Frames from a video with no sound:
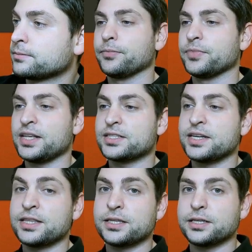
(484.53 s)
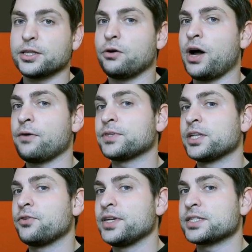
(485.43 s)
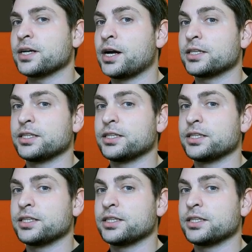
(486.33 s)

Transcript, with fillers: That's it. Now after the restart,